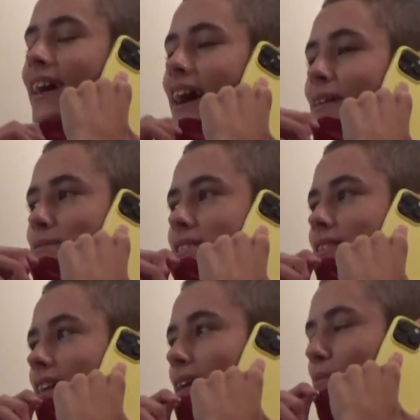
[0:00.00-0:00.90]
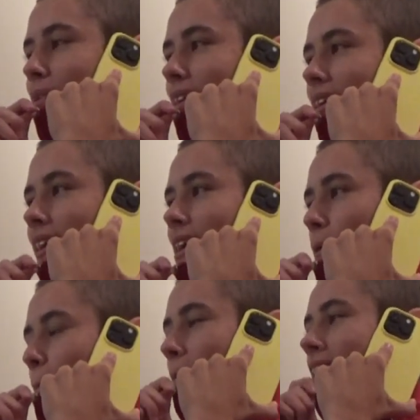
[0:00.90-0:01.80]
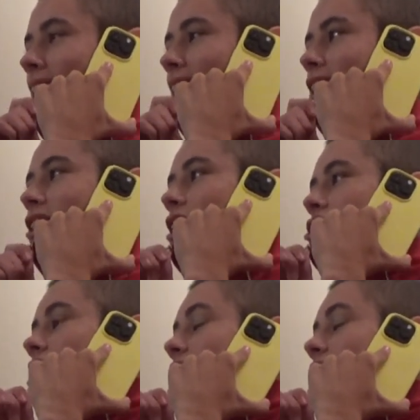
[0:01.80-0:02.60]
I'm so happy. My Dutch